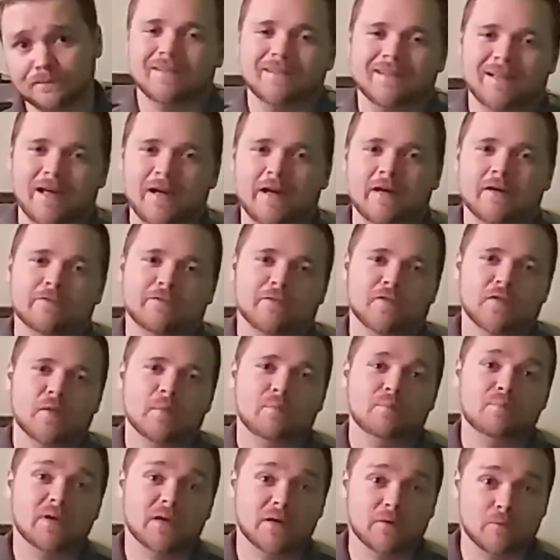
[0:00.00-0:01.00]
Now for the
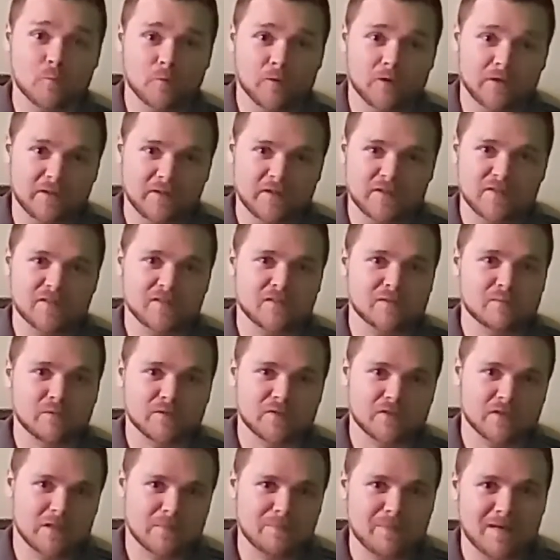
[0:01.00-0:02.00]
big one. This is
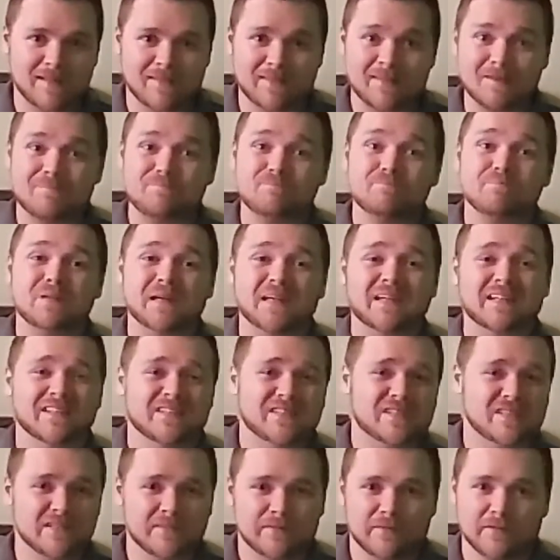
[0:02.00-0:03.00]
what's going to make the
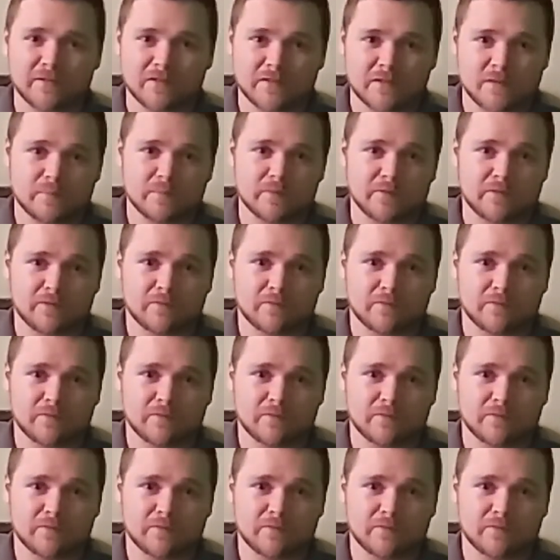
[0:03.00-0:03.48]
biggest difference